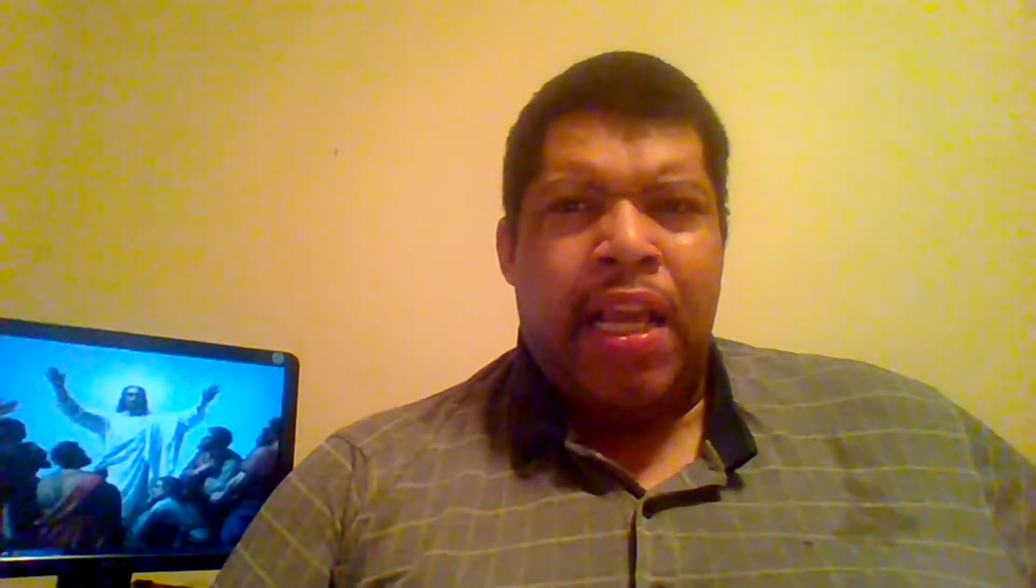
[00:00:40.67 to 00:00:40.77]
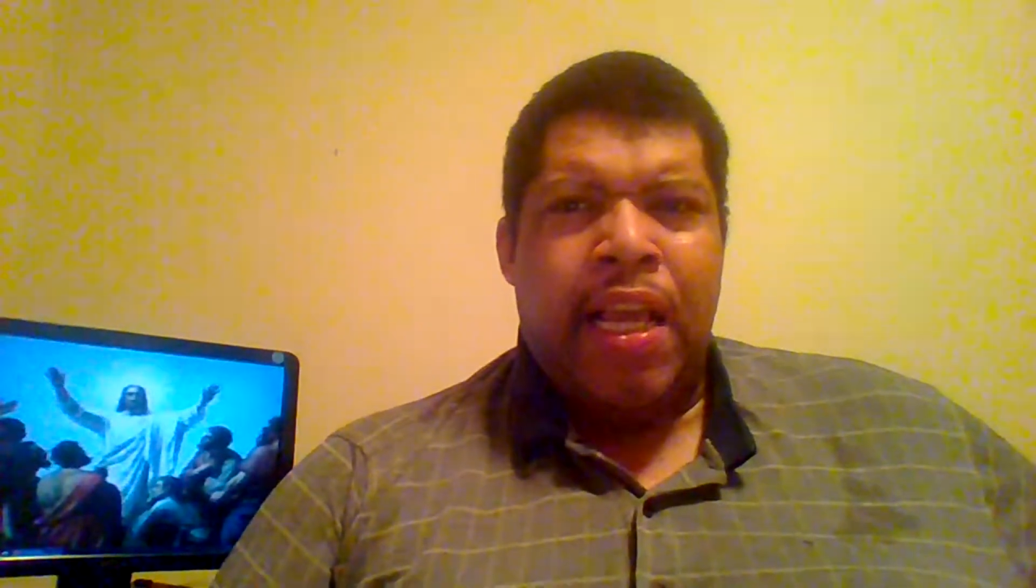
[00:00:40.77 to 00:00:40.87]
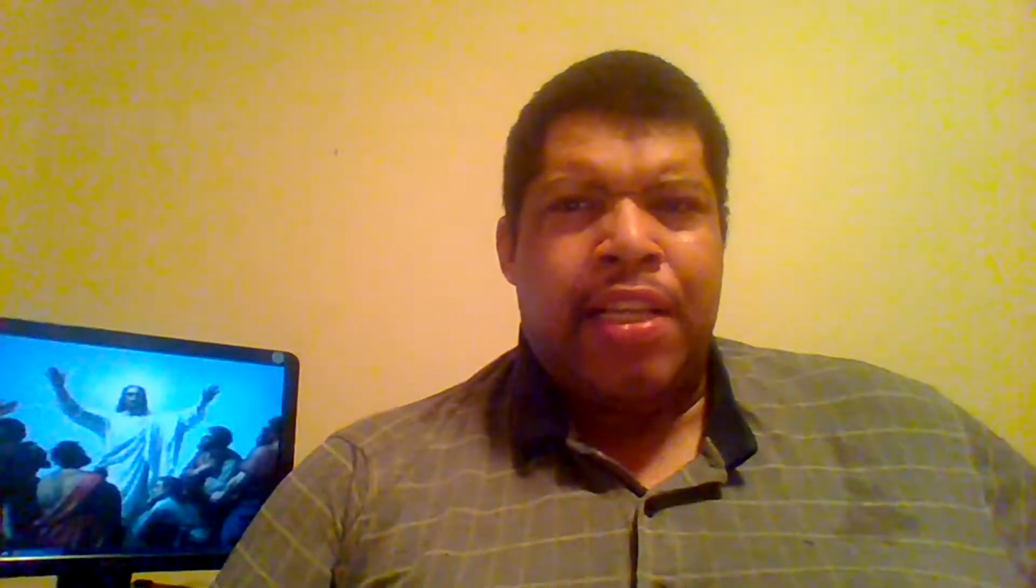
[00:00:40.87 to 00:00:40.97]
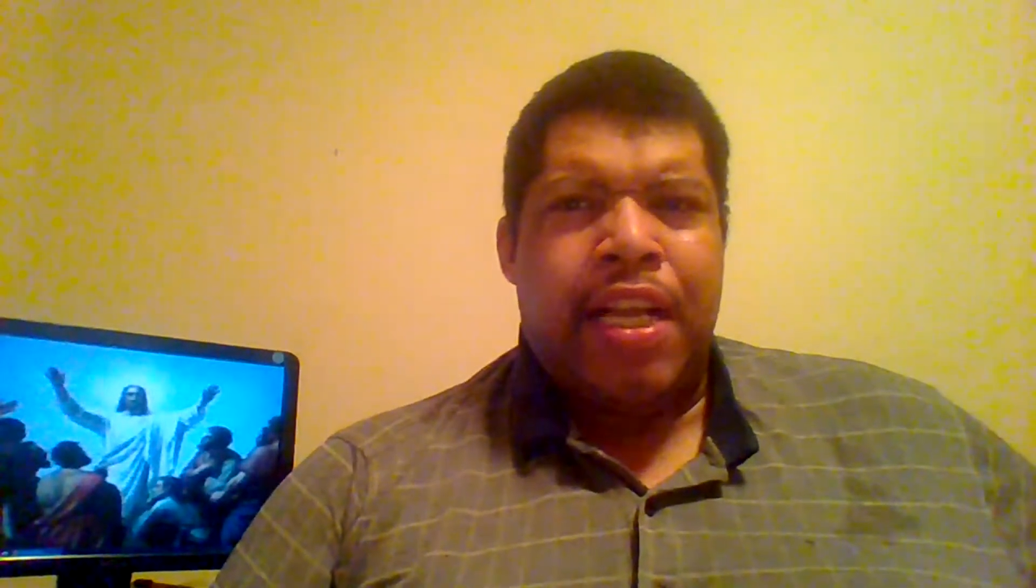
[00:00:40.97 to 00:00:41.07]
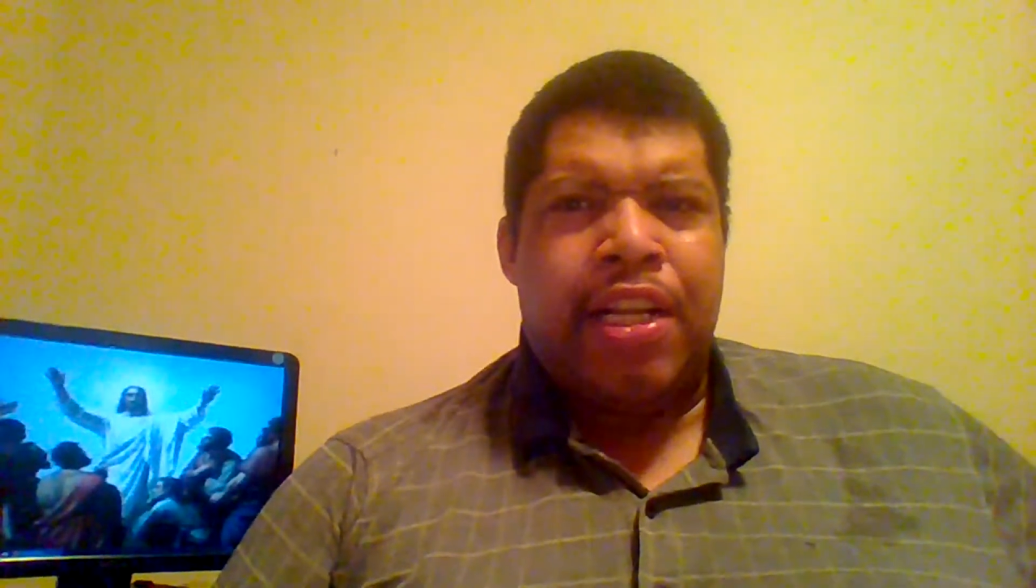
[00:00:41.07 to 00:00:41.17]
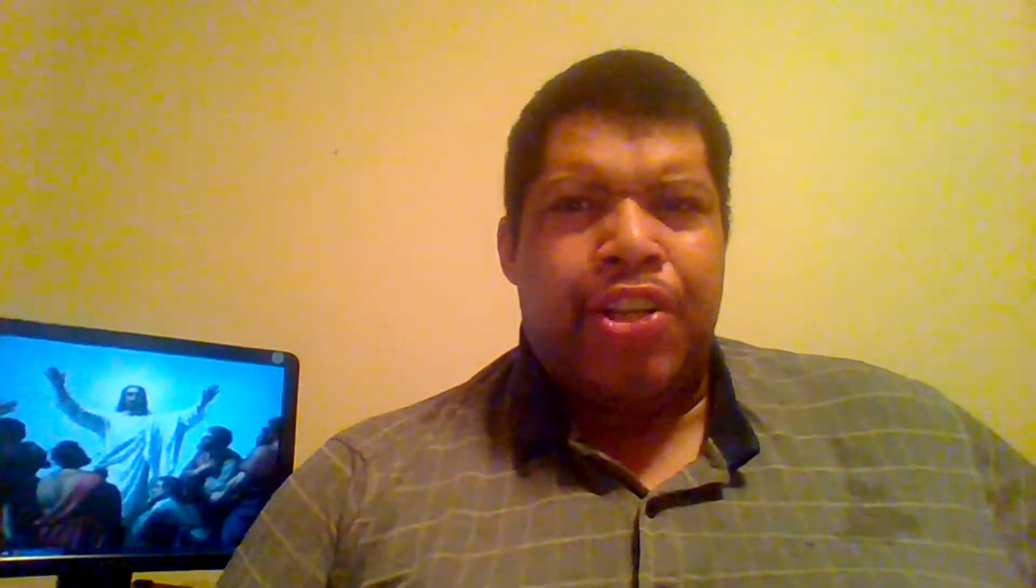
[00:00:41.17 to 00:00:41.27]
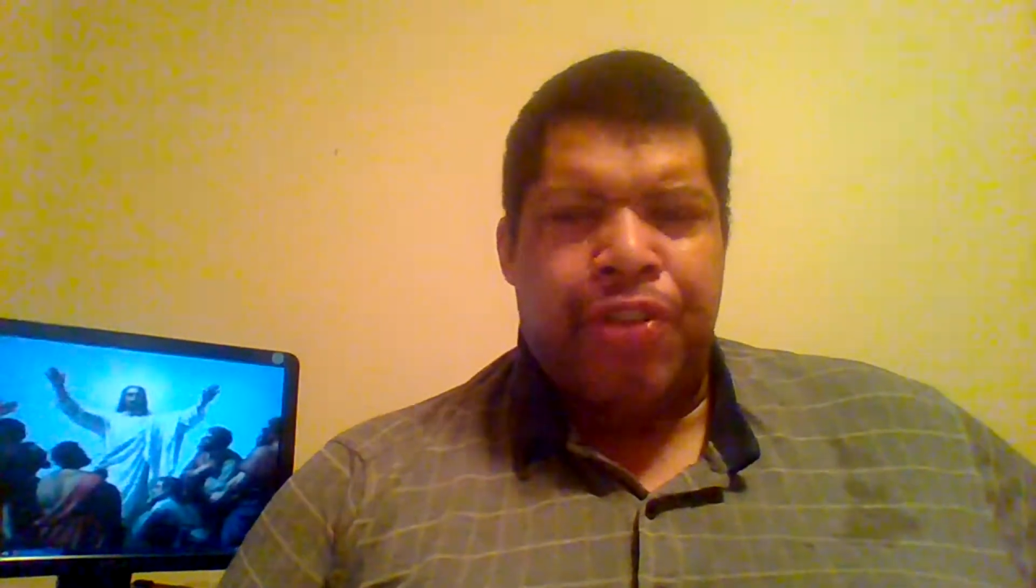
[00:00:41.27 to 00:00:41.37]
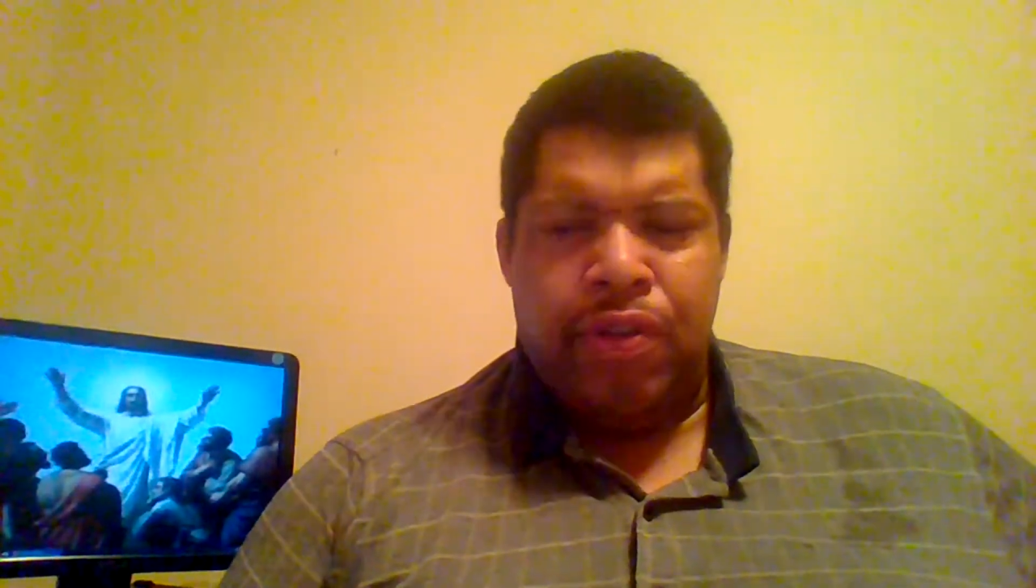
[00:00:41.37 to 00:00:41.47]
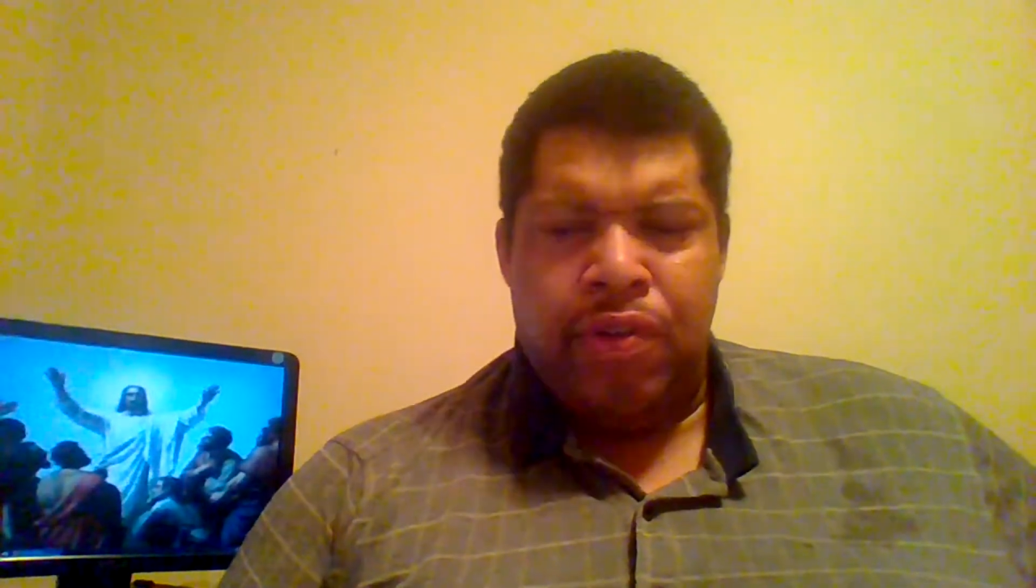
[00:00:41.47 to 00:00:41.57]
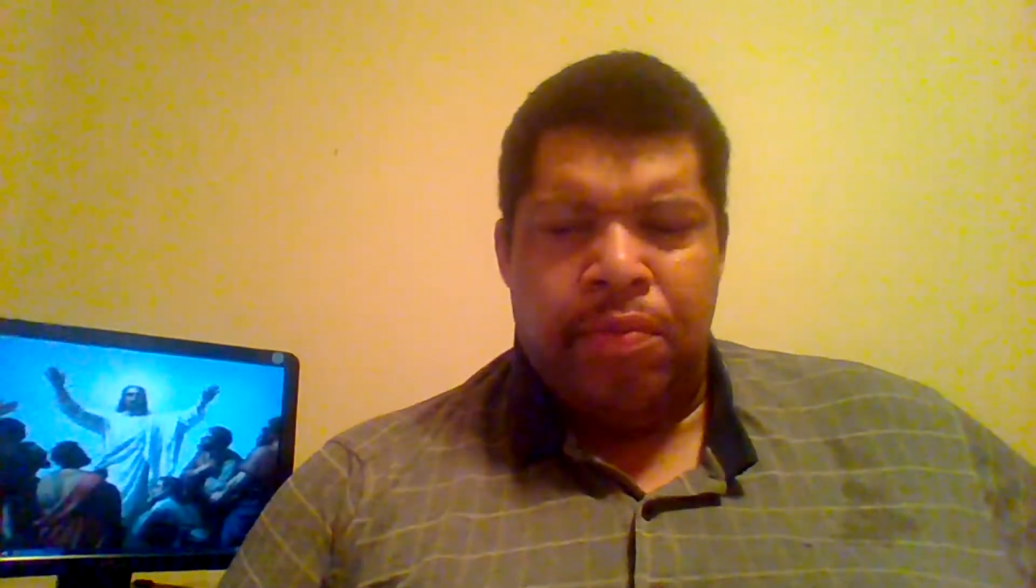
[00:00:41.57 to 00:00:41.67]
is in the
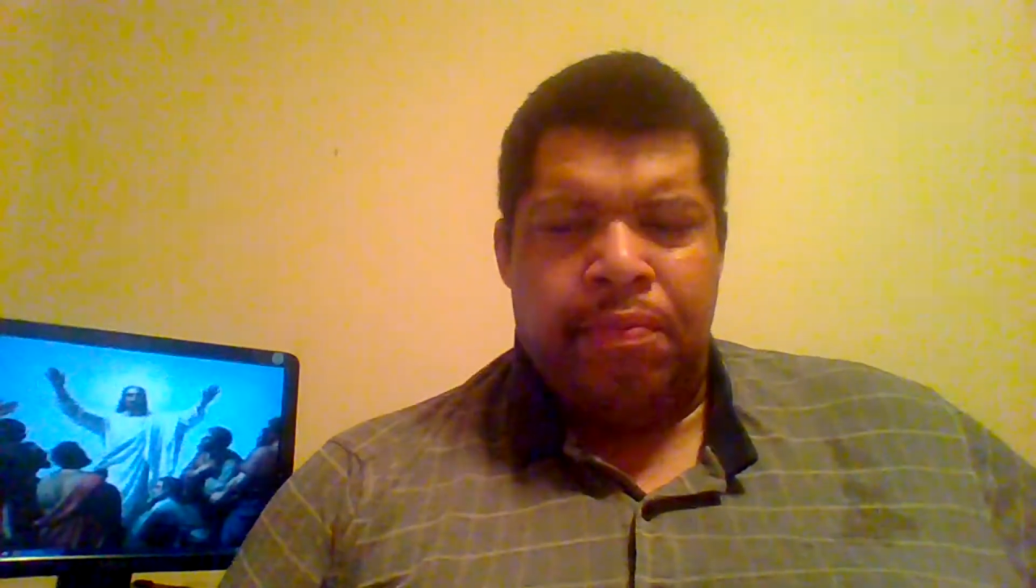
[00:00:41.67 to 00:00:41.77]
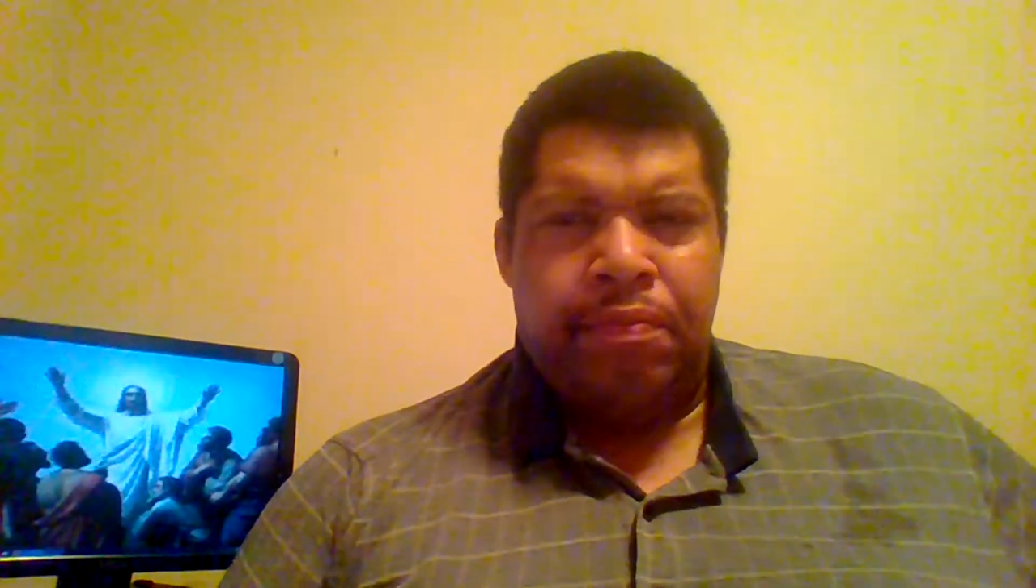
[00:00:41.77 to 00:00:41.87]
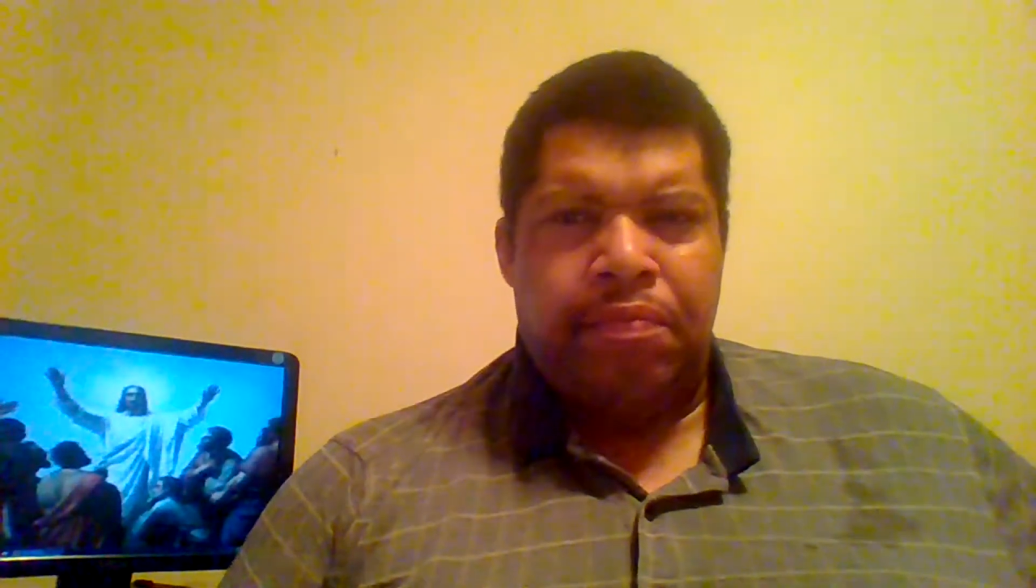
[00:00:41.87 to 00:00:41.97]
tomb.